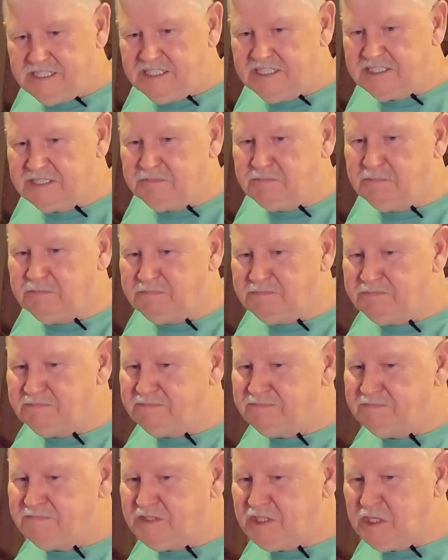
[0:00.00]

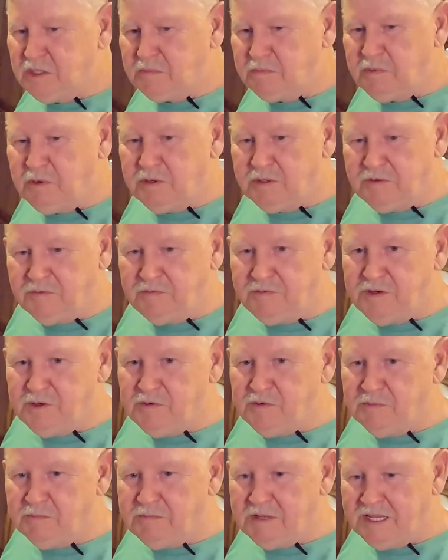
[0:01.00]
Let's just put a
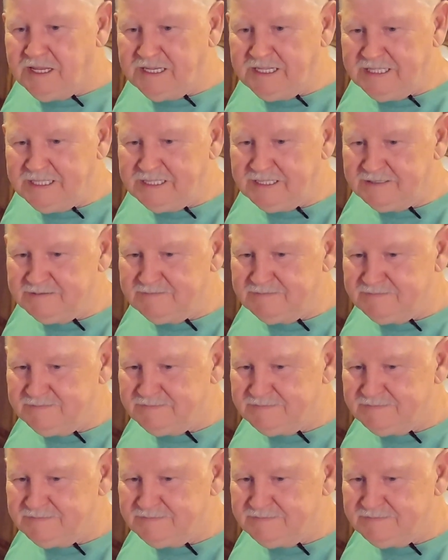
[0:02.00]
few in my hand.